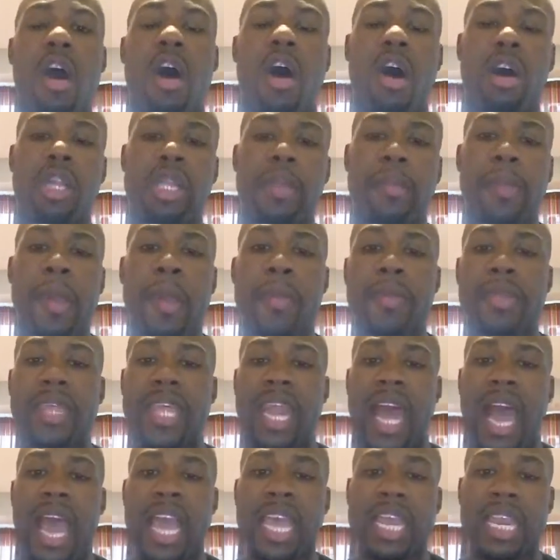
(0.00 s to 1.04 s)
all the people
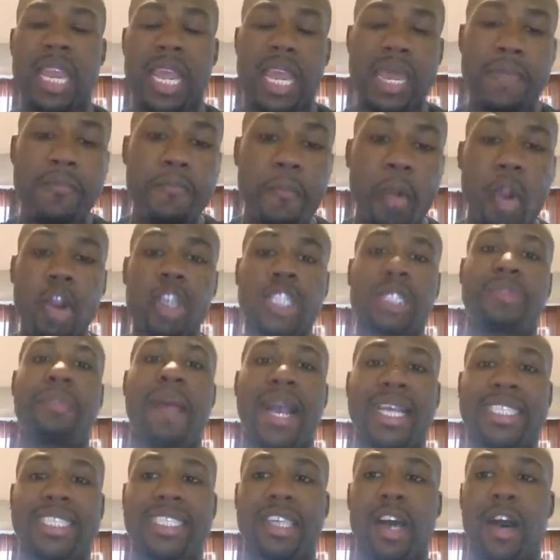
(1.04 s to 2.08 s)
that I immerse
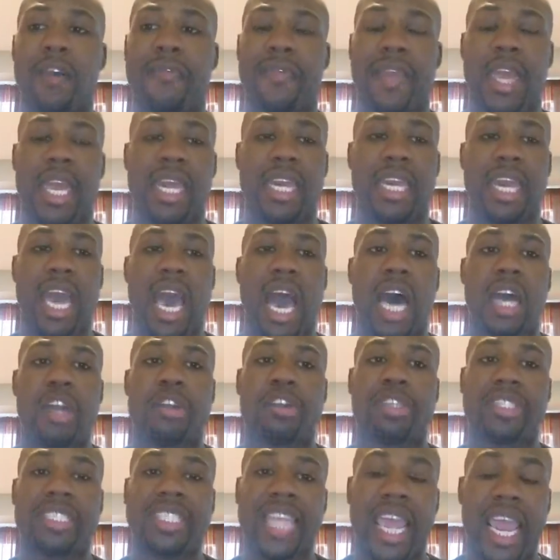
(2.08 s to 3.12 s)
myself in and I
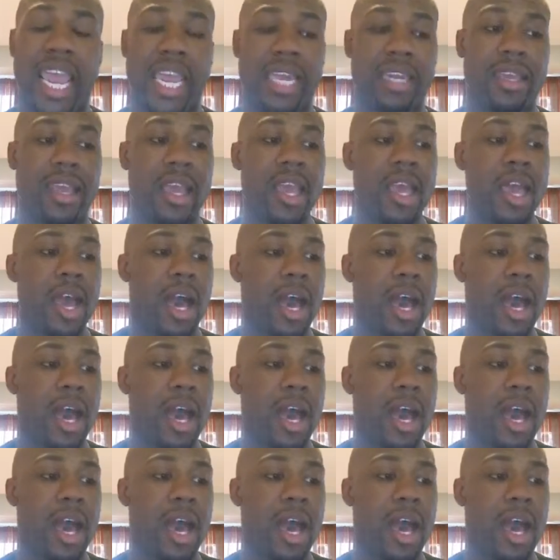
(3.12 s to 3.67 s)
understand.